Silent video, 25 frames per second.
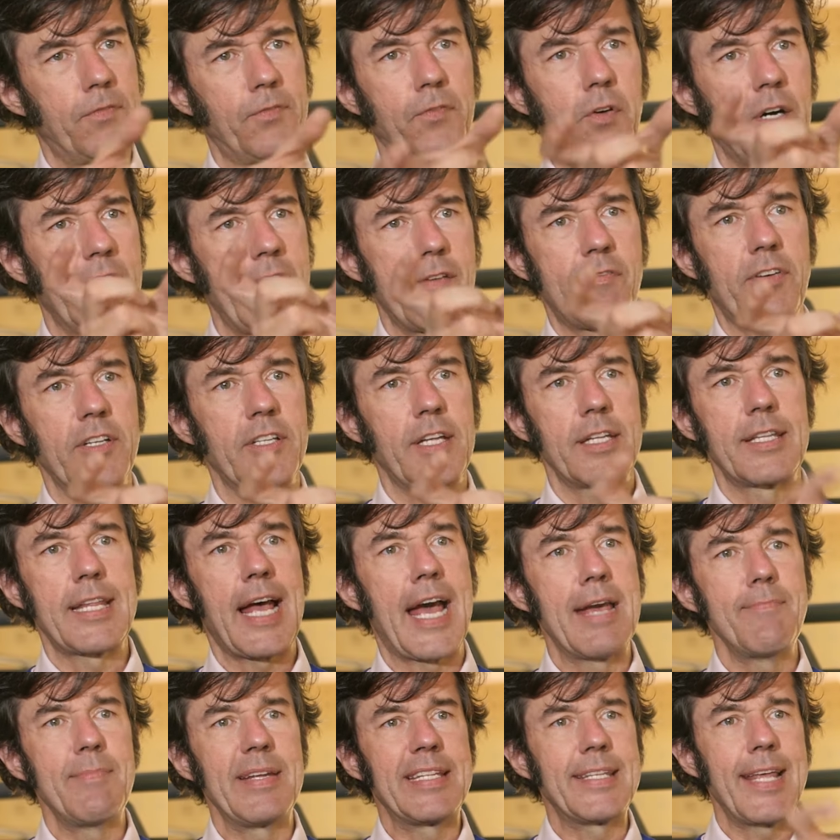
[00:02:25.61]
Whatever the
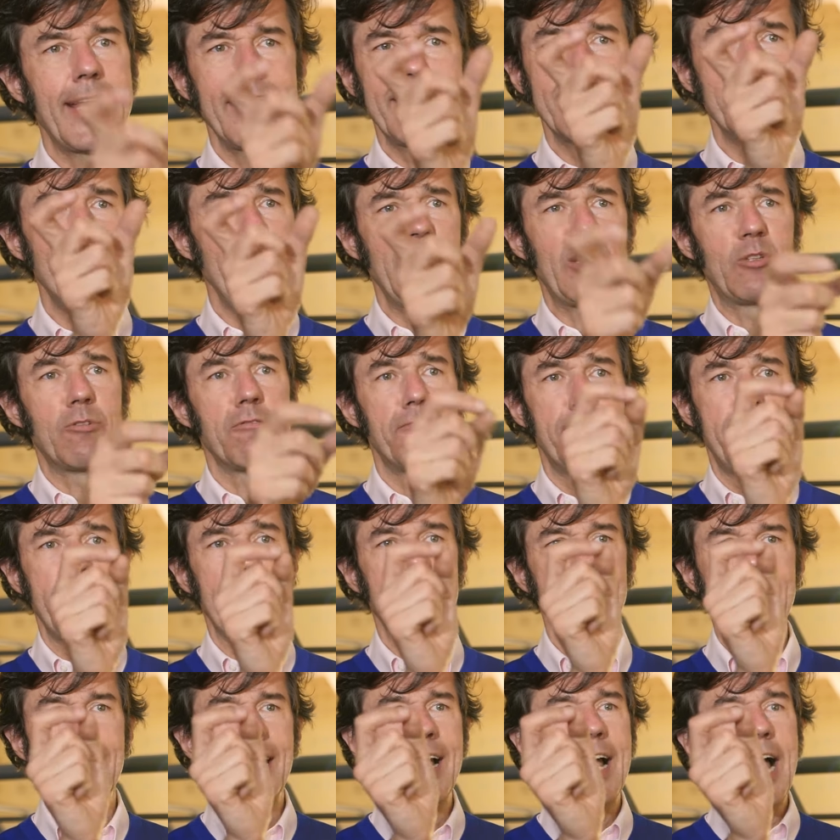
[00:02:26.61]
time it takes me to
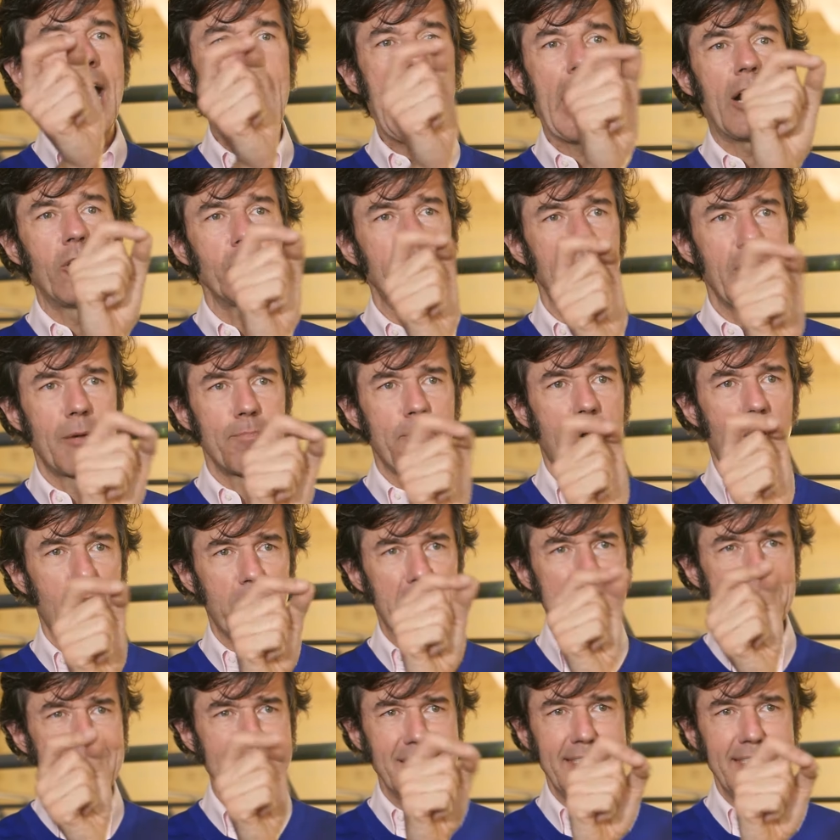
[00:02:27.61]
fill out a box